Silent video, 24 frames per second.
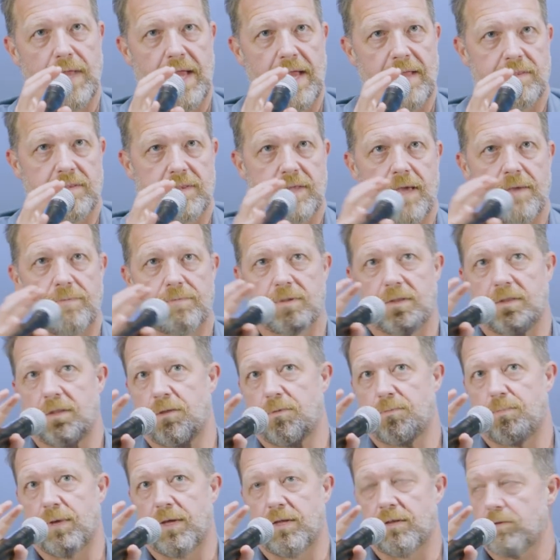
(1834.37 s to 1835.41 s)
landscapes and
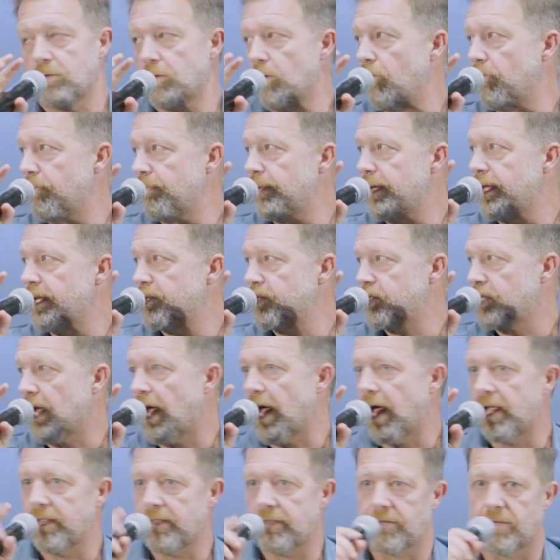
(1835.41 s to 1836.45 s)
these big scopey
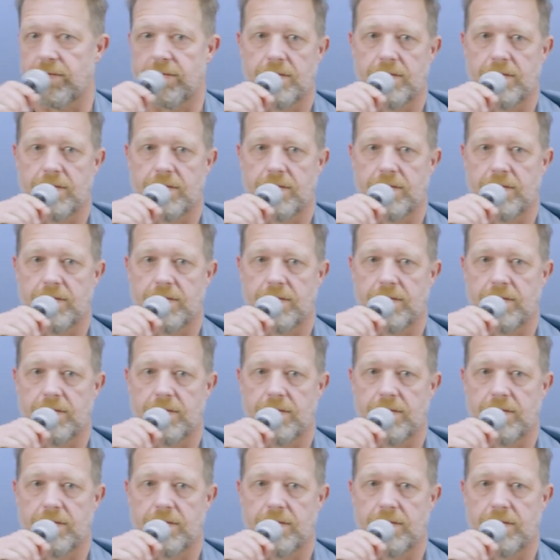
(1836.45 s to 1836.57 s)
shots.